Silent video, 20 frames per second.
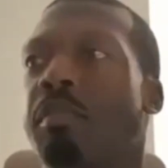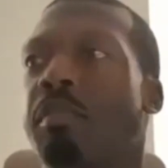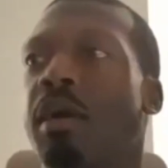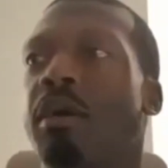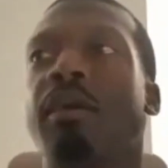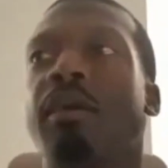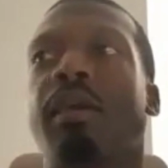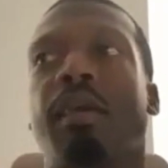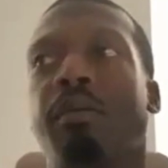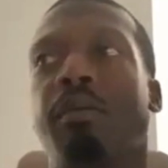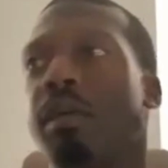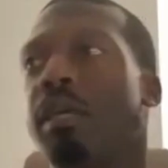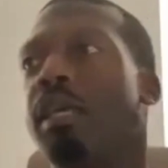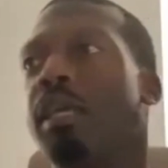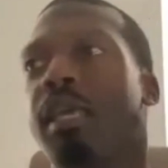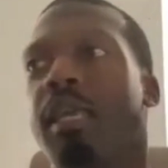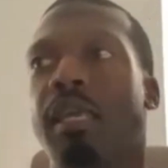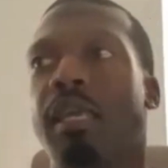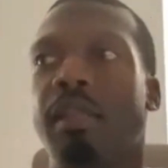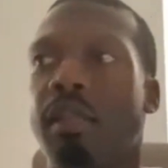Like okay, well
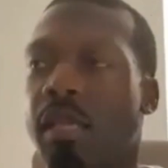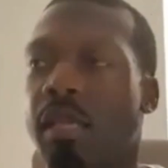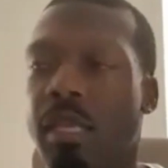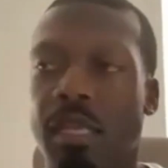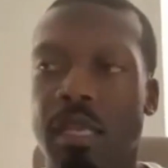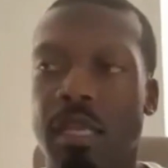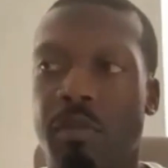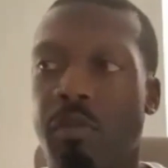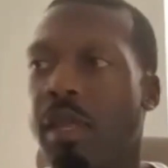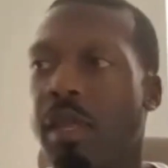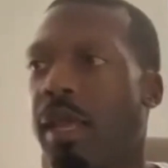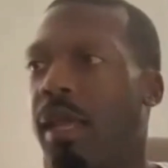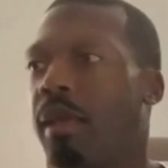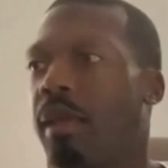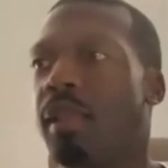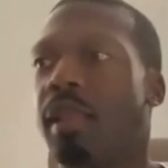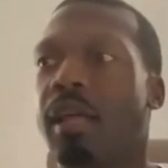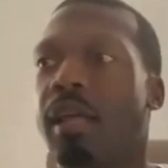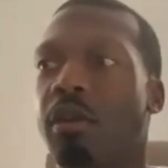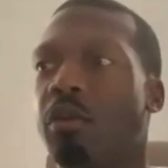he doesn't really have
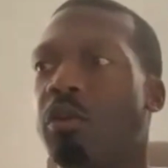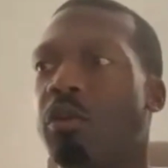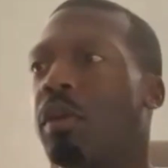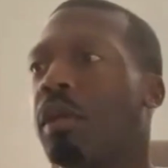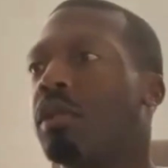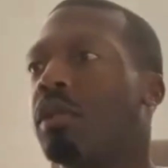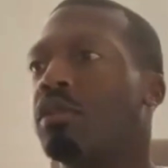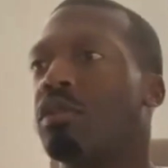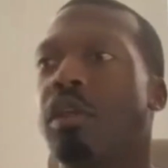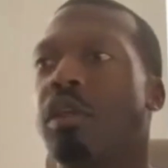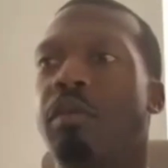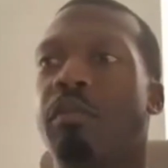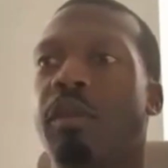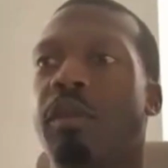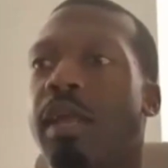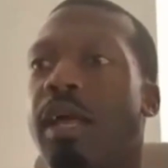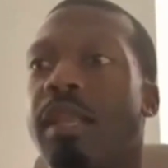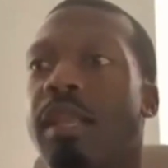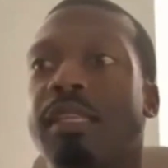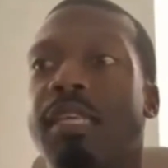the lateral quickness, he doesn't
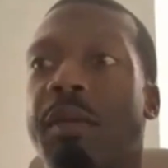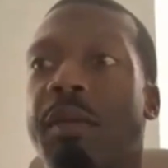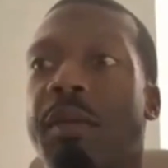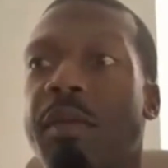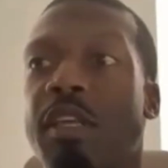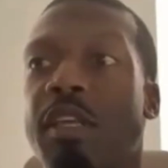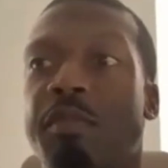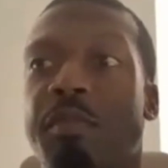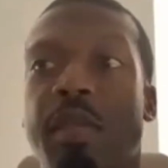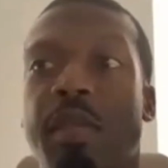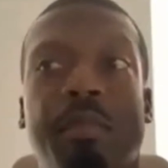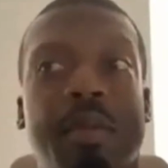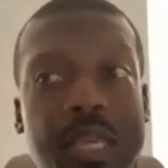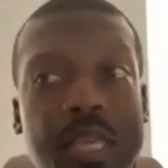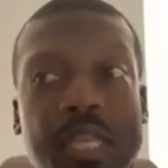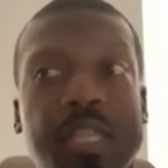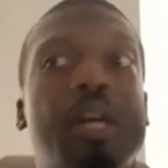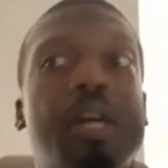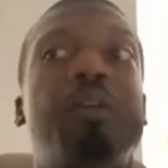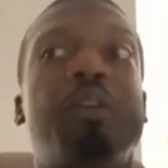really have the top end speed, but
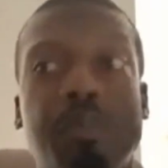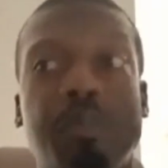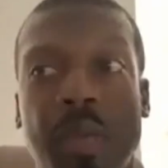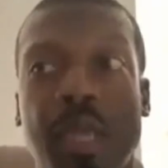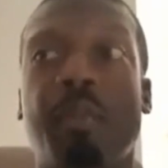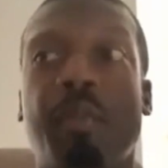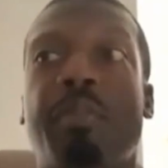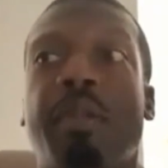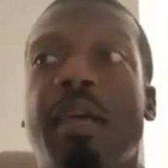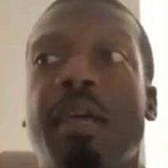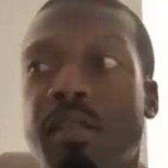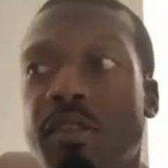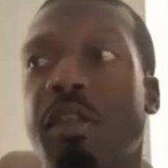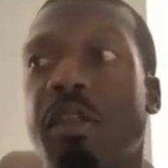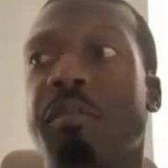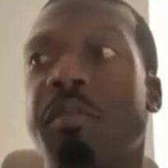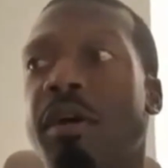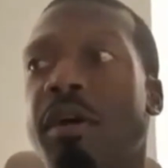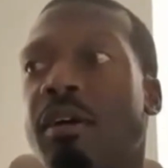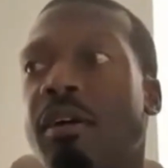he's always making plays on
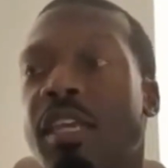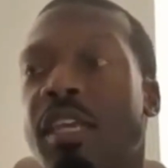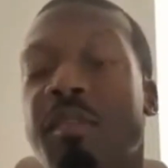the ball.